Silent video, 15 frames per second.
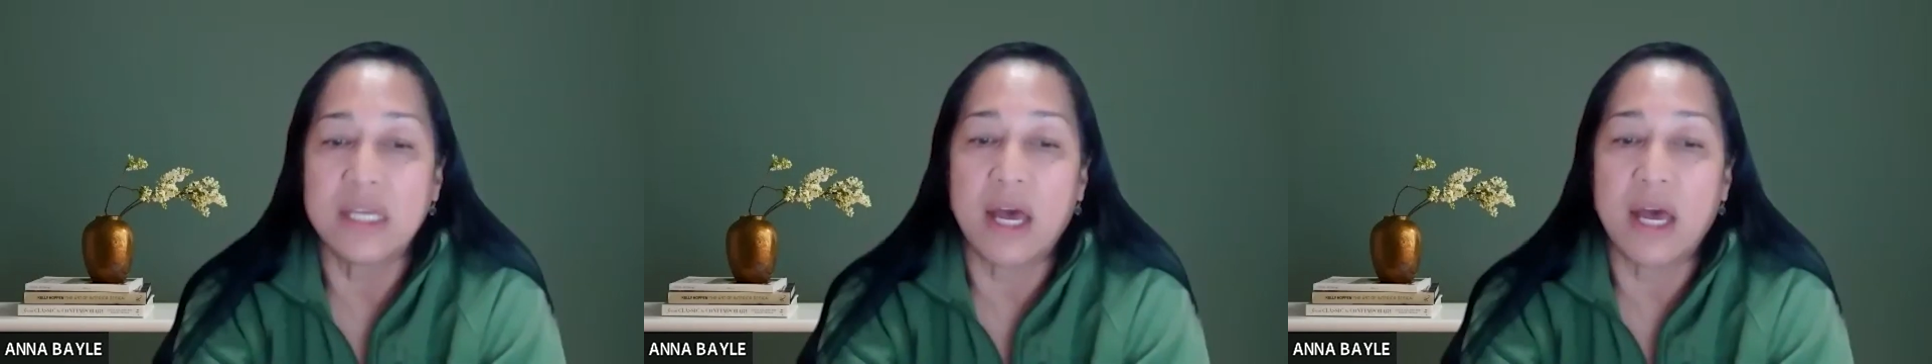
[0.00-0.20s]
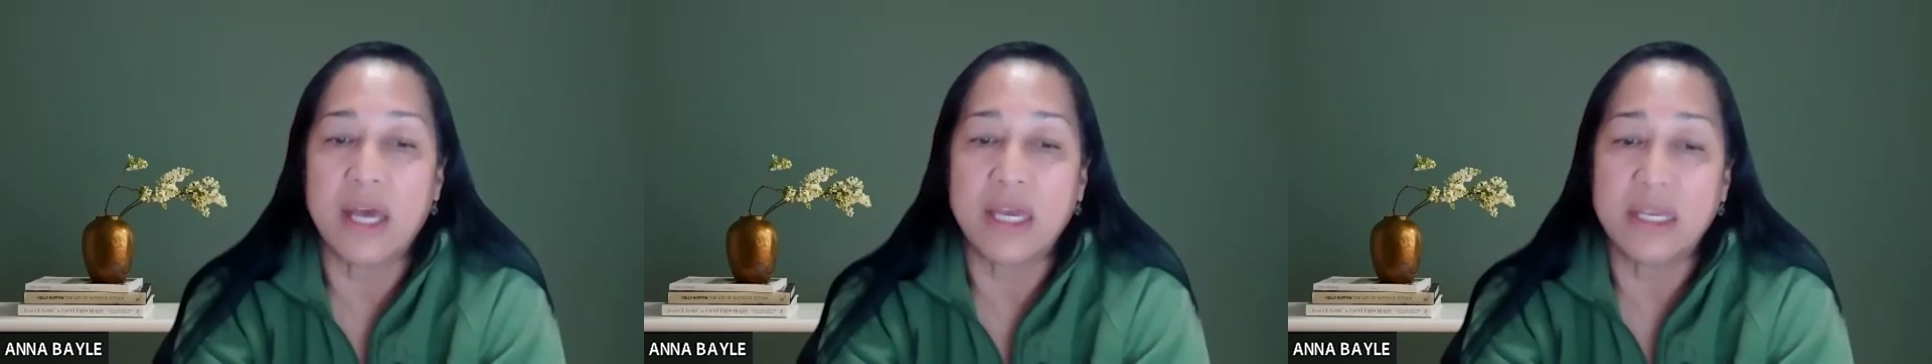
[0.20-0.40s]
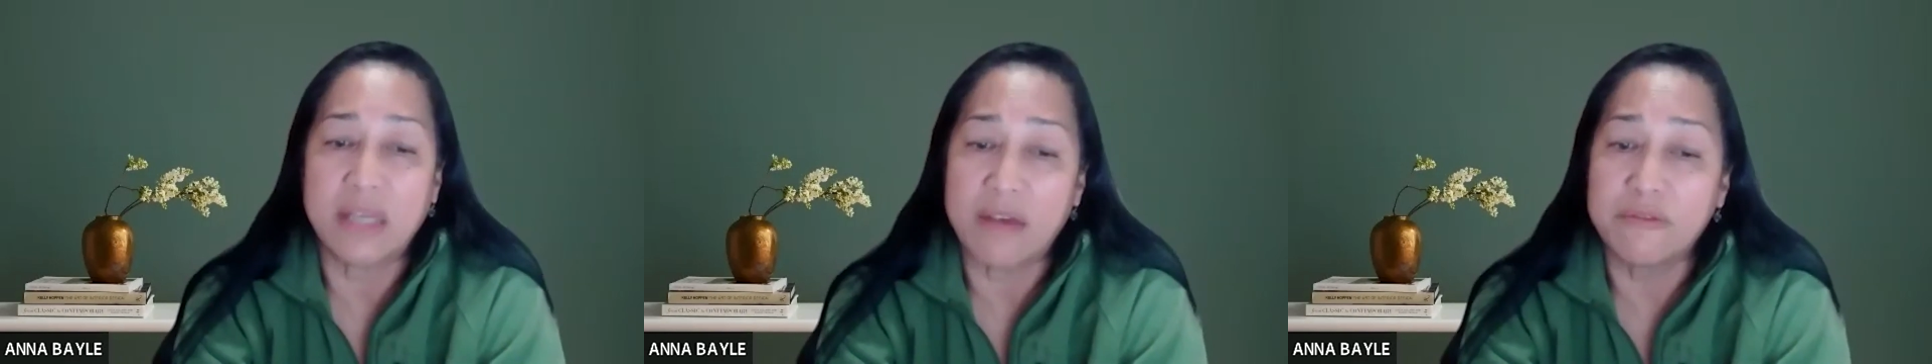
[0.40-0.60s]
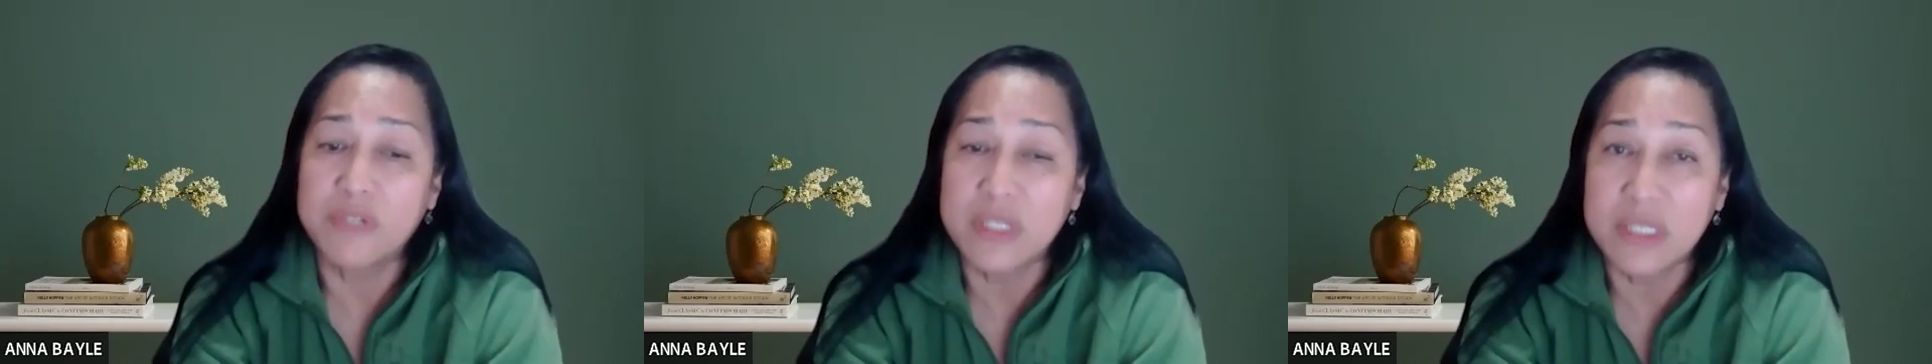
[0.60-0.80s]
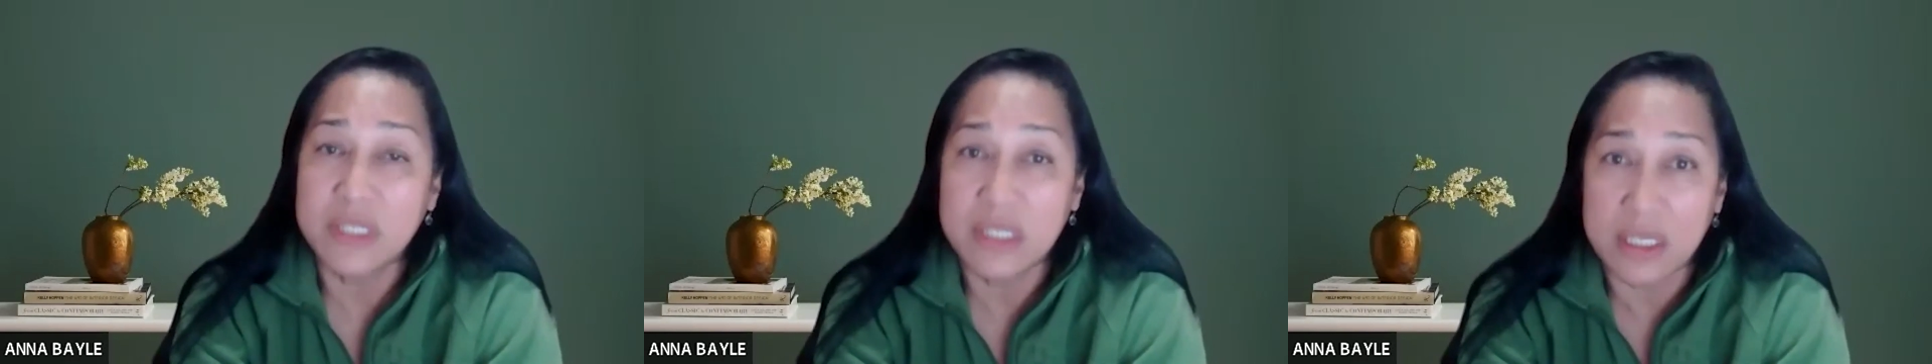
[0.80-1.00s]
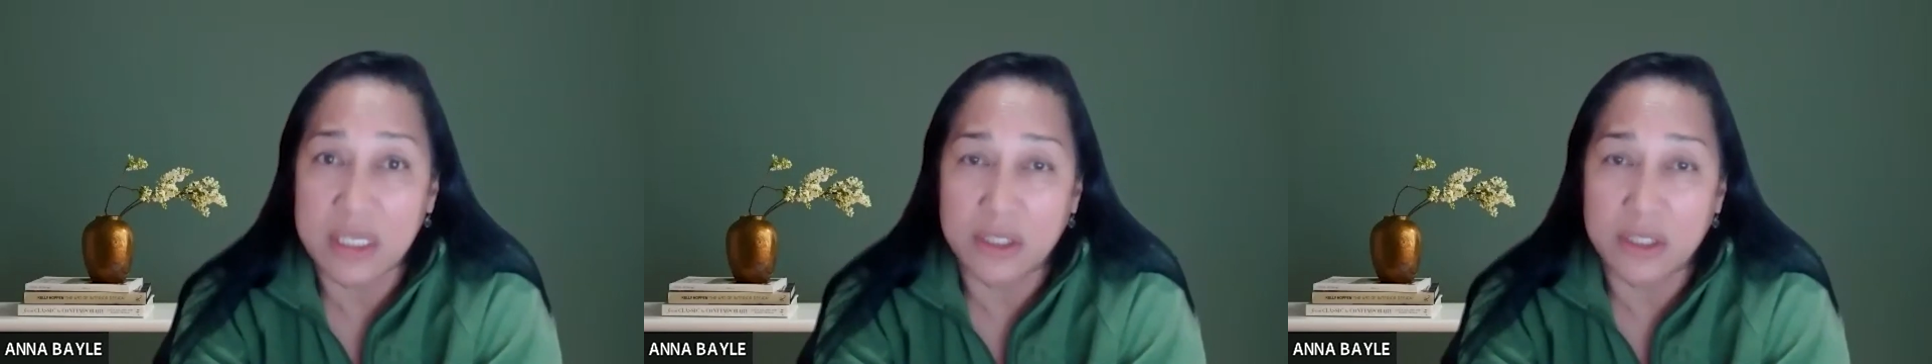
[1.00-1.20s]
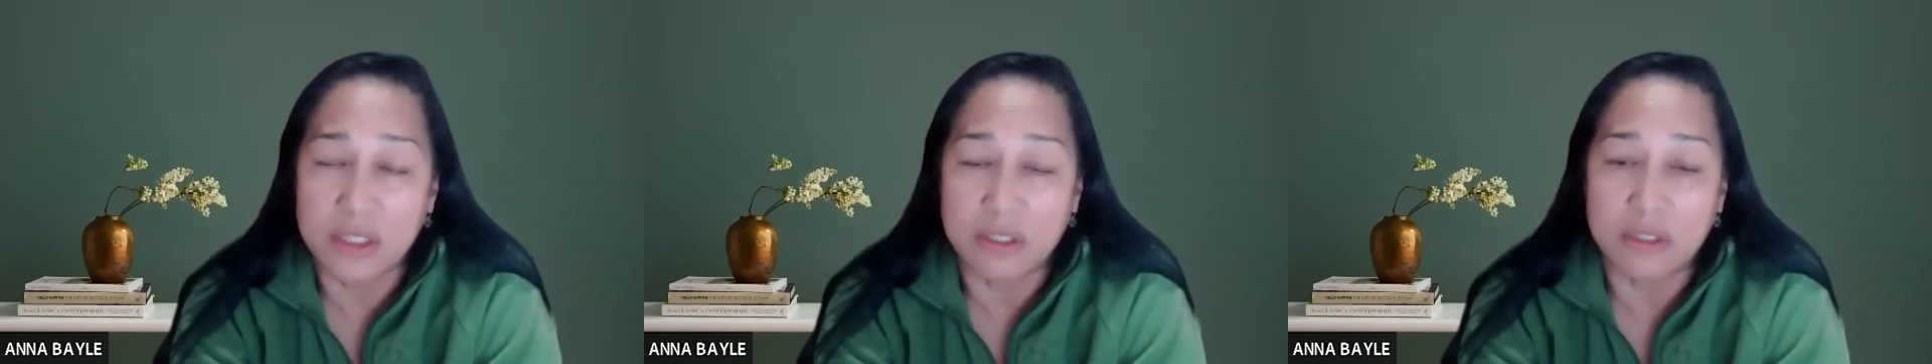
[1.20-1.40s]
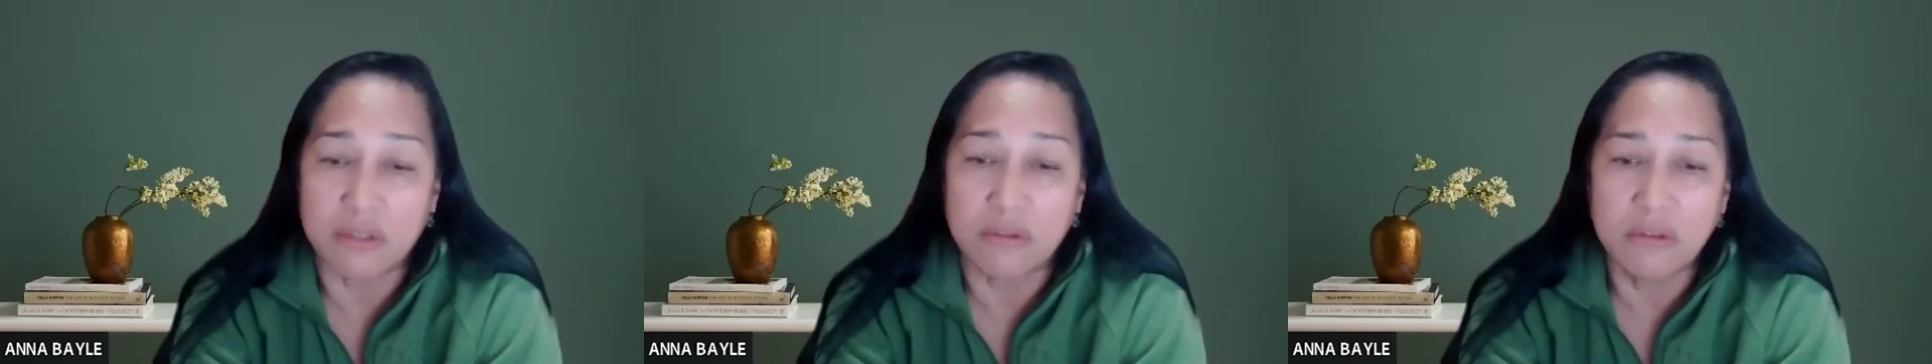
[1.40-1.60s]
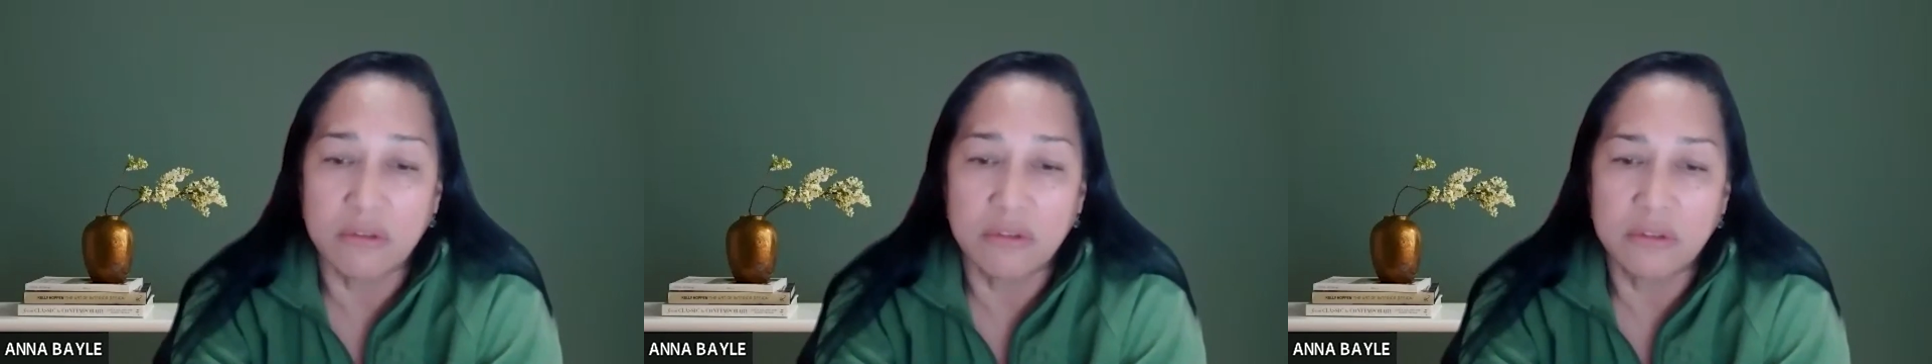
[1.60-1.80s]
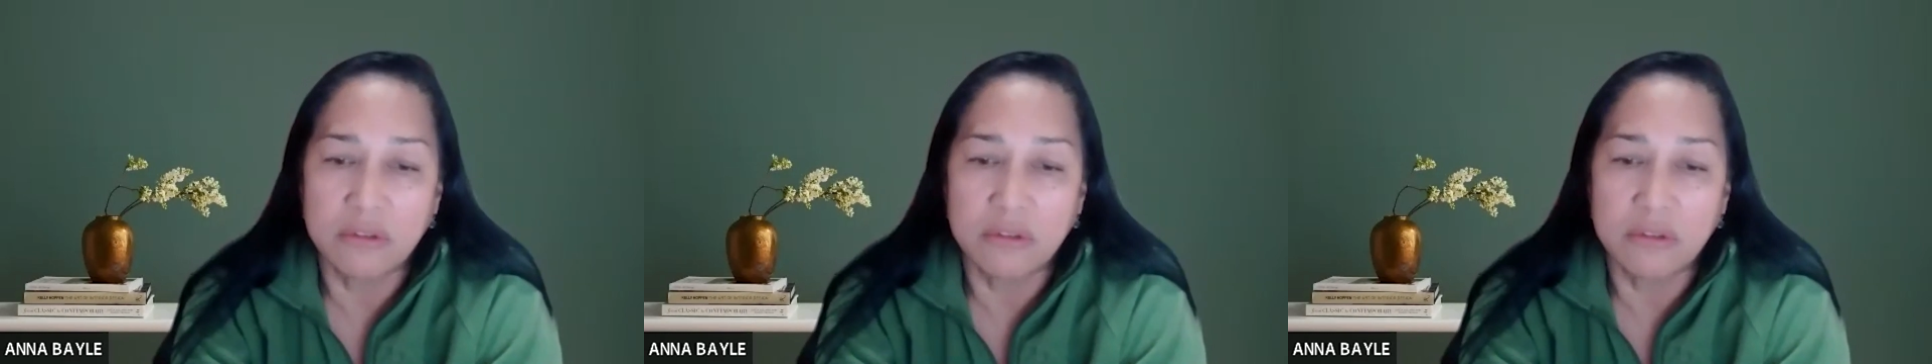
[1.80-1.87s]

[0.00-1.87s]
I have still to do.